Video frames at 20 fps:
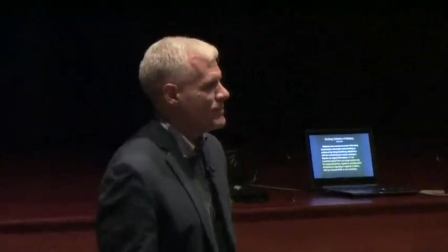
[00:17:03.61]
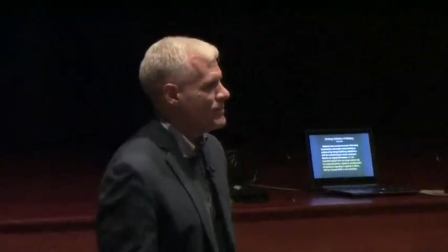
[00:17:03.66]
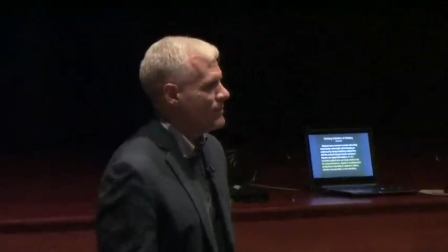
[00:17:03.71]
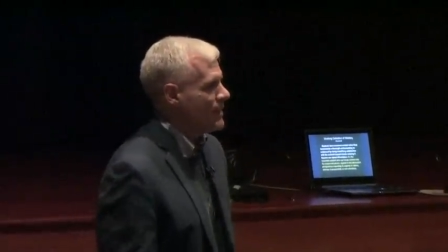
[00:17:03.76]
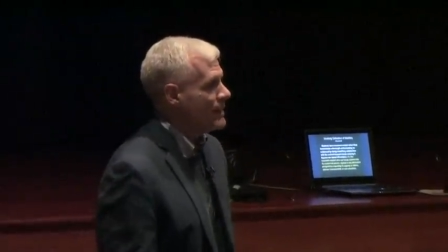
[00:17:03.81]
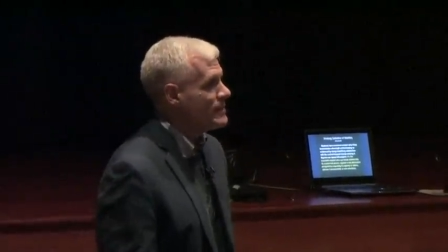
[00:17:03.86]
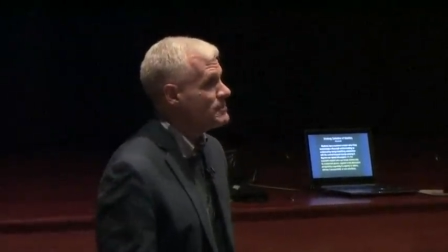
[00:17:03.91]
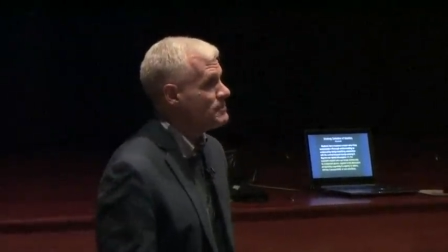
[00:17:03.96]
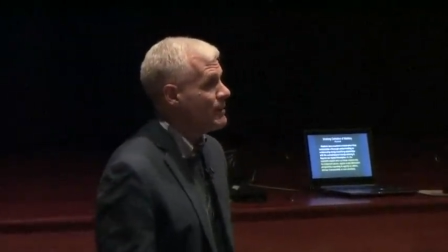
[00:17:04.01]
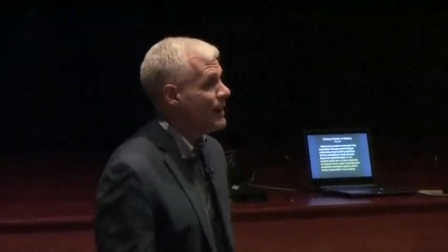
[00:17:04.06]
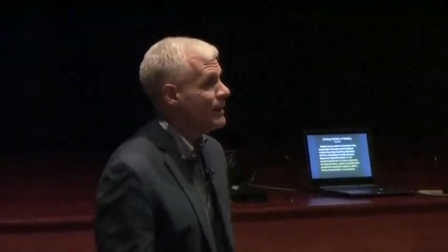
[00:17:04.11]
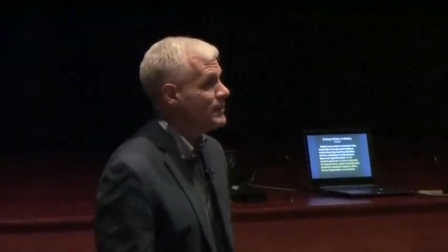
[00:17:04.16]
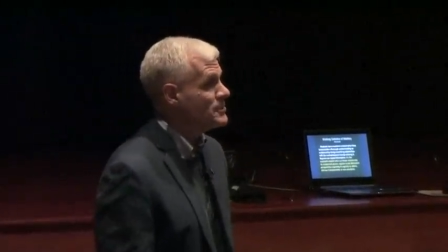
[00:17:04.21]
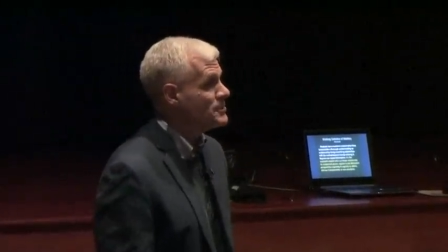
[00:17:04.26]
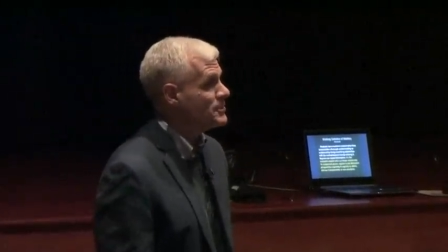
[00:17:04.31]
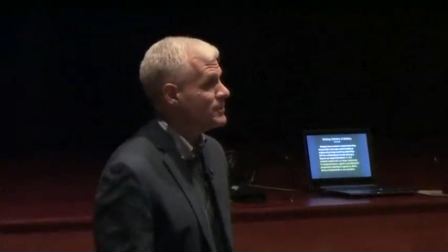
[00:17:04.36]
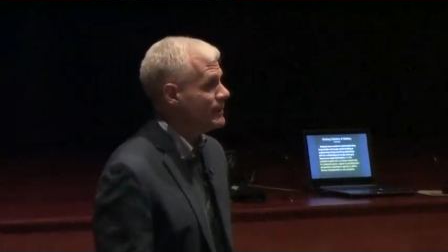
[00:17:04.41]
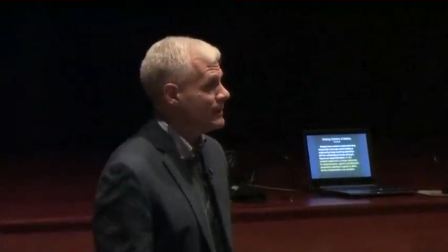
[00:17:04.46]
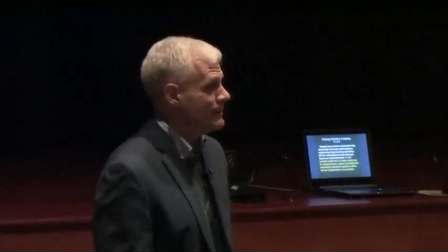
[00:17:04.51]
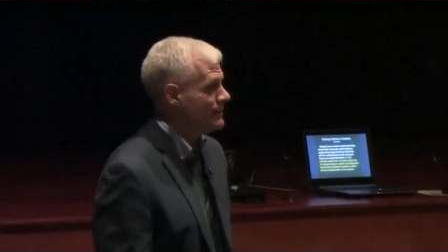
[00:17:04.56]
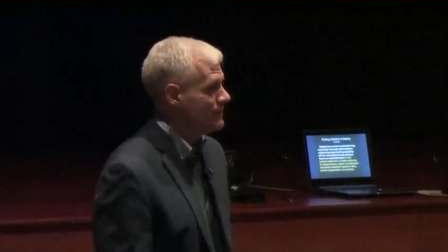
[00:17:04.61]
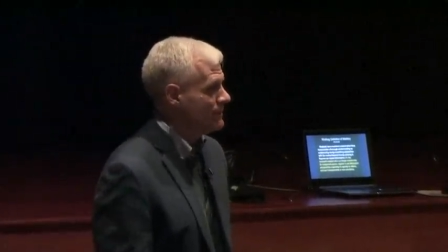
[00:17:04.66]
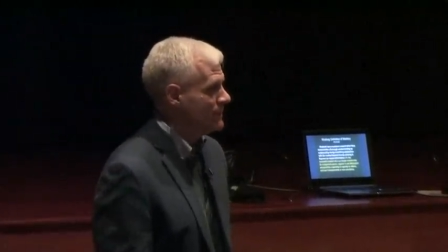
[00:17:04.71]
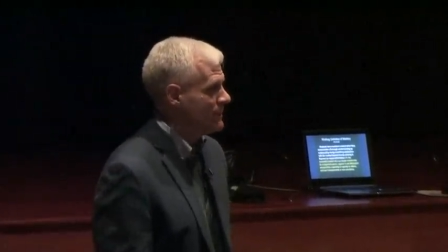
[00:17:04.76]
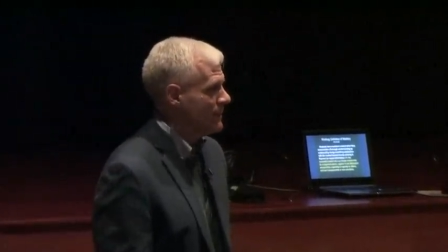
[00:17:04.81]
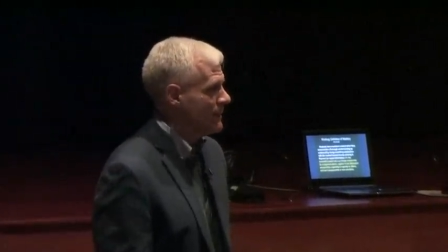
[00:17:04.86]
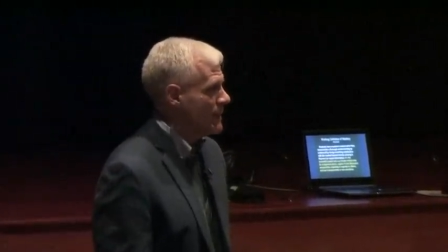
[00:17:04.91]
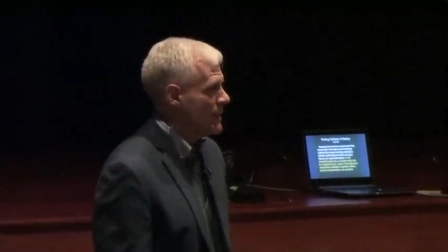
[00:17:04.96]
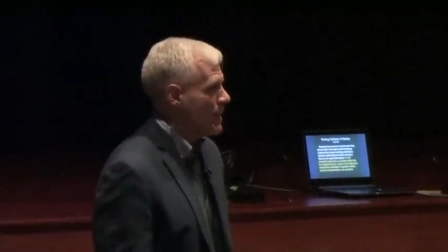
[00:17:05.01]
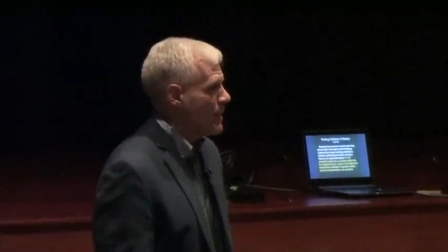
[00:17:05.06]
That's mastery.
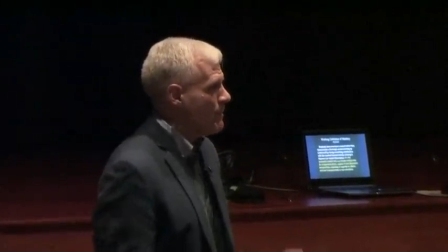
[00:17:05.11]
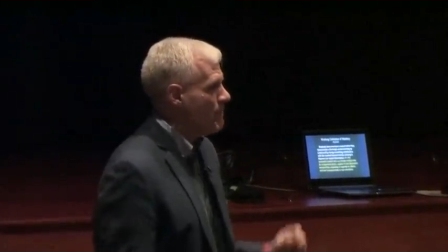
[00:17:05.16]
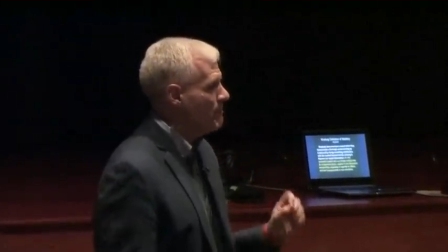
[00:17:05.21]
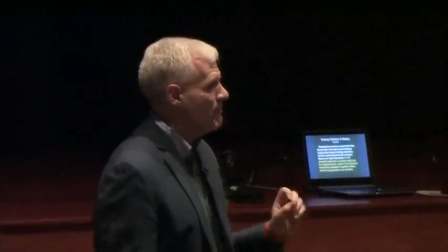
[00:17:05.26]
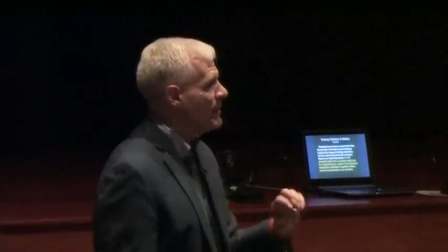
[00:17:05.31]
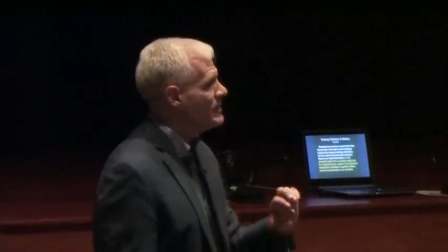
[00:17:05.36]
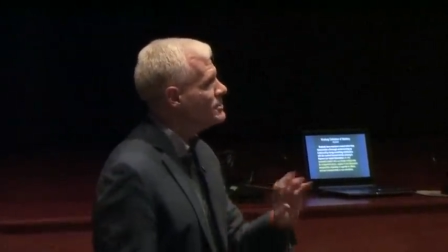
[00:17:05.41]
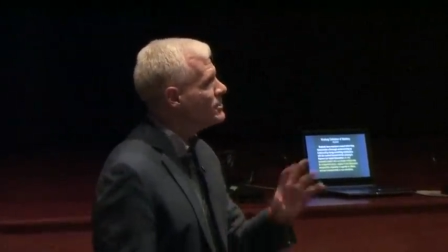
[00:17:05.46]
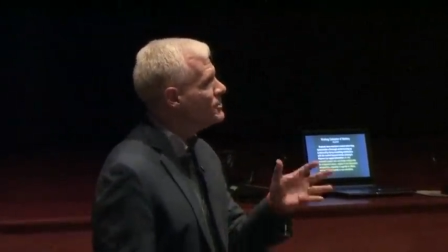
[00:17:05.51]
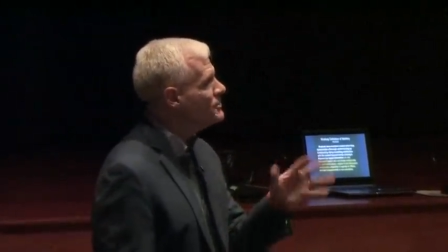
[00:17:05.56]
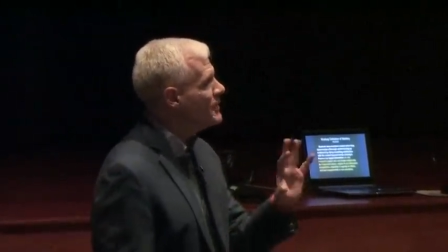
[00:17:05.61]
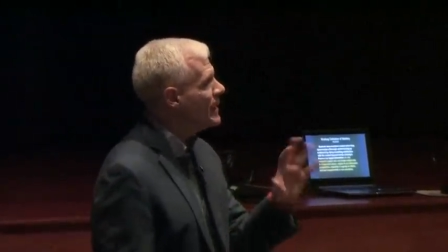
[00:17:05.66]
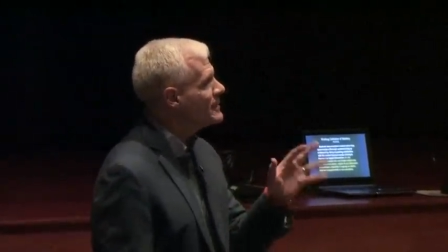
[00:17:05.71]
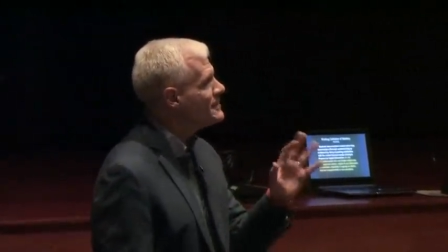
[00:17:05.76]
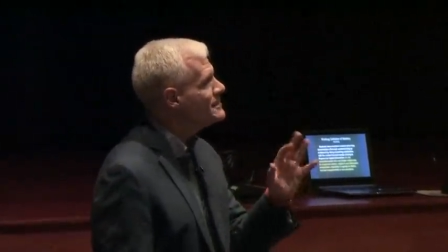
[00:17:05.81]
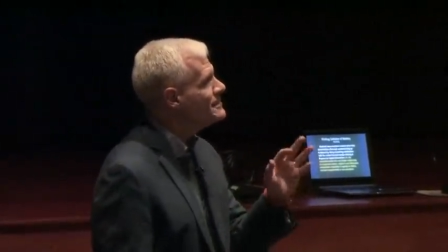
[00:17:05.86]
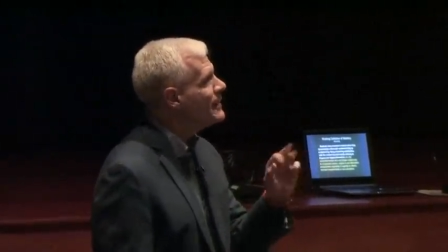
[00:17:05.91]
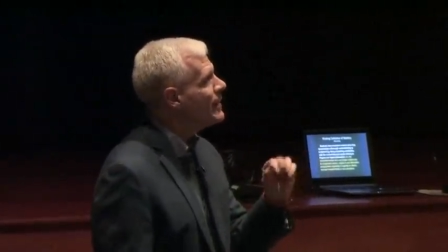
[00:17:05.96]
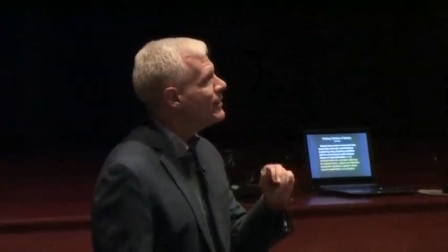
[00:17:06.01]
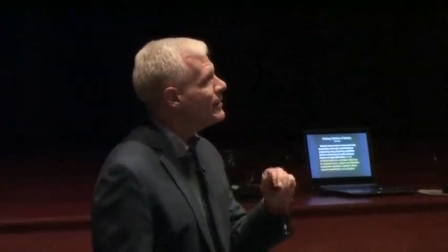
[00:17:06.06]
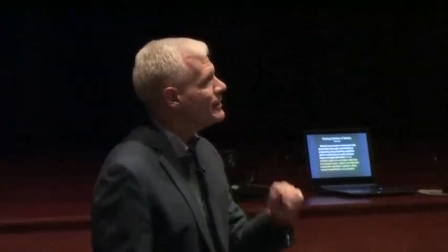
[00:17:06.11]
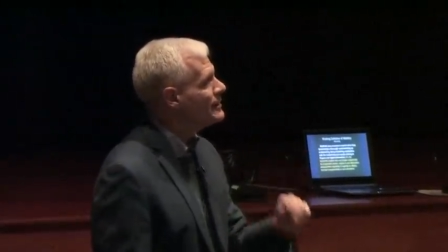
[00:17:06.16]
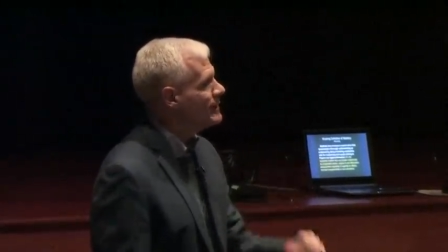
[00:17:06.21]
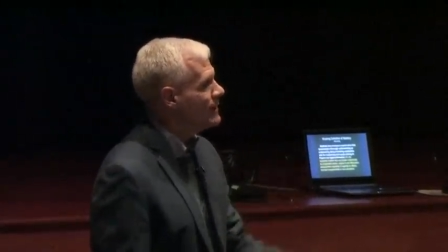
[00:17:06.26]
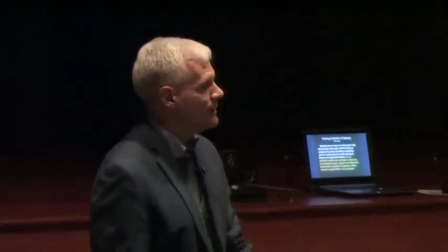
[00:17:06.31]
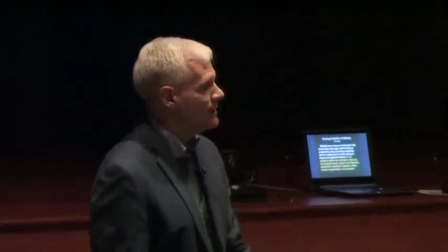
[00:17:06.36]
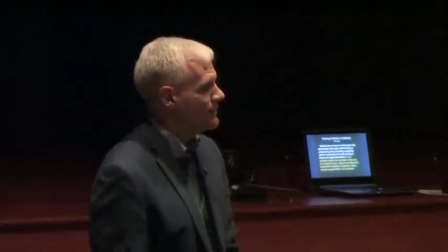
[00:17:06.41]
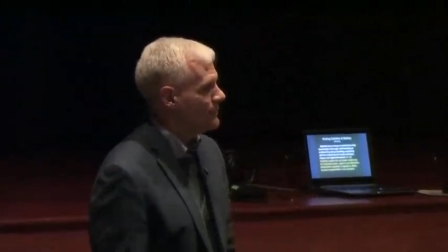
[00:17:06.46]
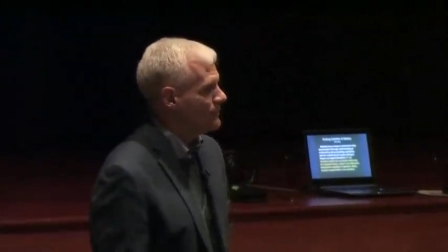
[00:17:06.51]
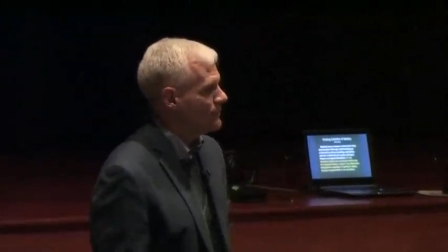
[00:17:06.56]
Mental
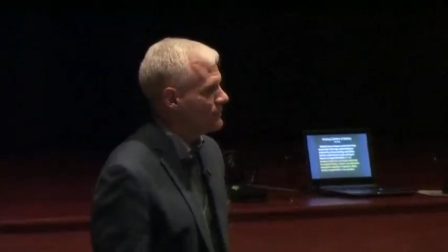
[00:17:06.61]
dexterity.